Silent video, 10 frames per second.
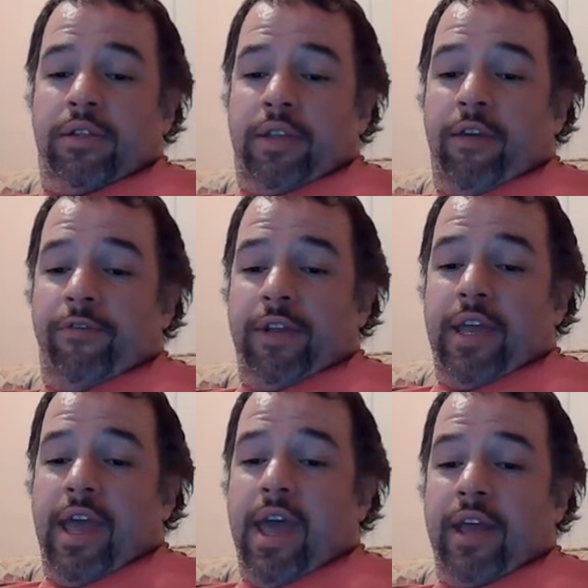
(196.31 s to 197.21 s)
Tiffany
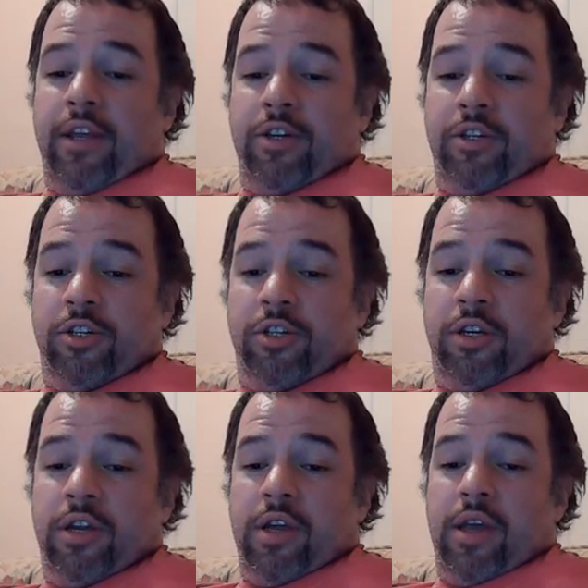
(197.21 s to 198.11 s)
Haddish
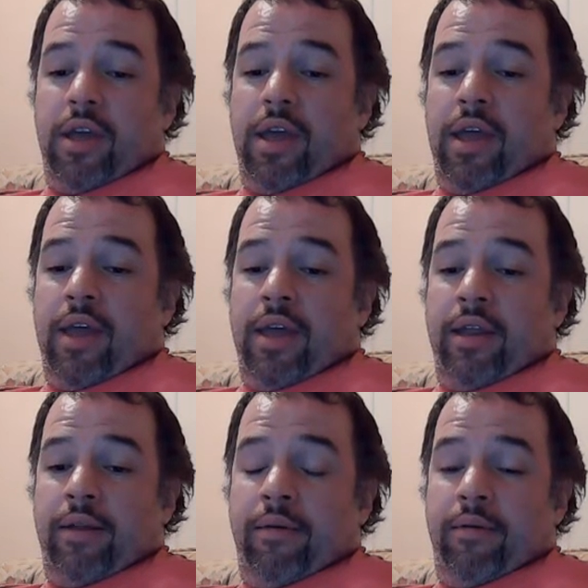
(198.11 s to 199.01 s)

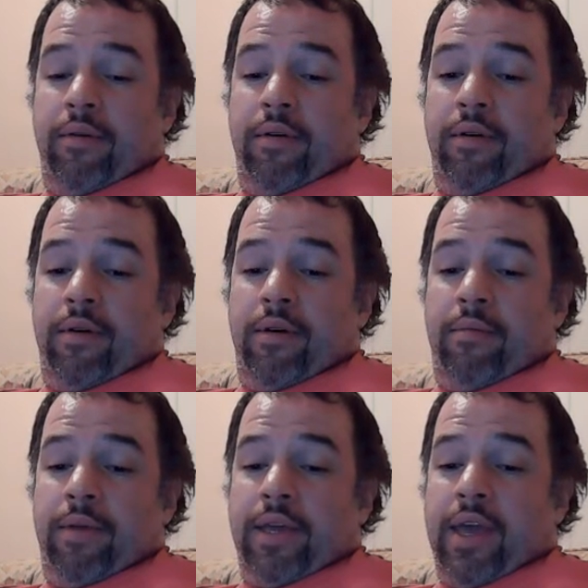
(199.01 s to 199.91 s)
and
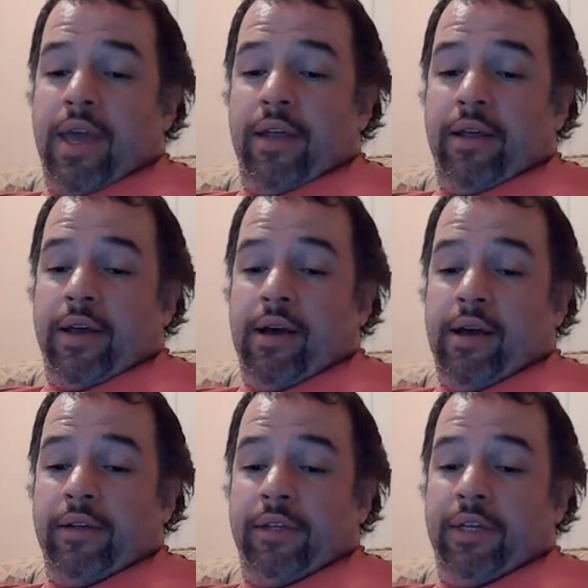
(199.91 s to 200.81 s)
Michaela
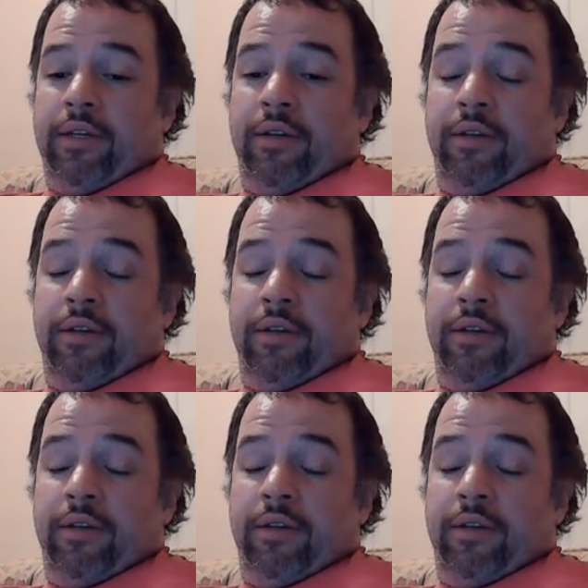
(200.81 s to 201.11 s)
Conlin.